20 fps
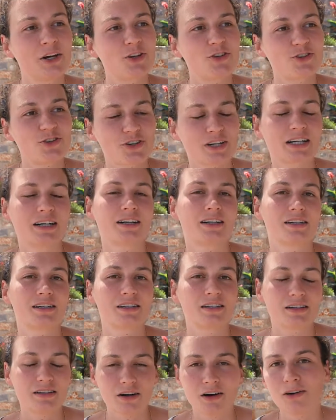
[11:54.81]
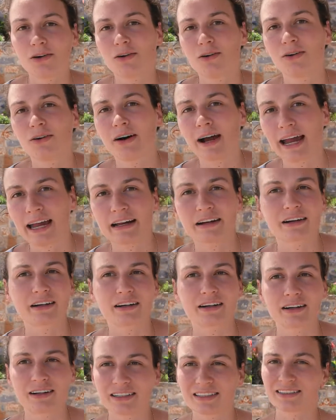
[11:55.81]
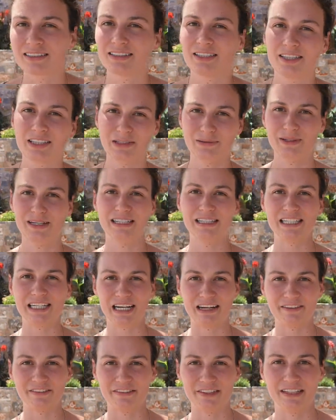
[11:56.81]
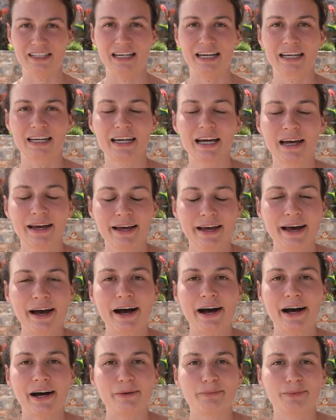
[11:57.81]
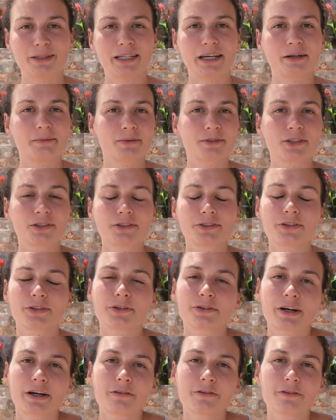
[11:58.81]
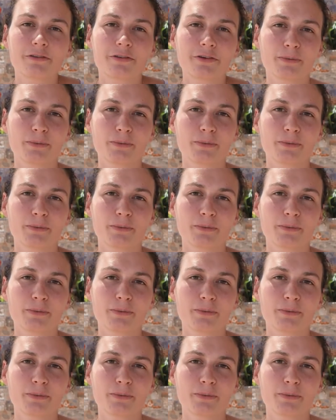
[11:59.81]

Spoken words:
triggered the whole angerness situation, I feel like. But yeah, I'm so grateful for